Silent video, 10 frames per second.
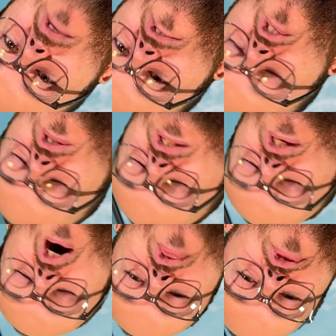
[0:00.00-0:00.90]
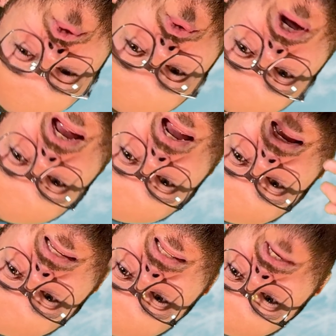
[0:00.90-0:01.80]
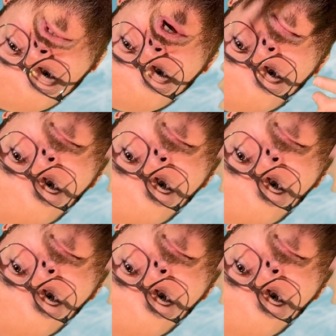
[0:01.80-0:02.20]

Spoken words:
focusing on 3 different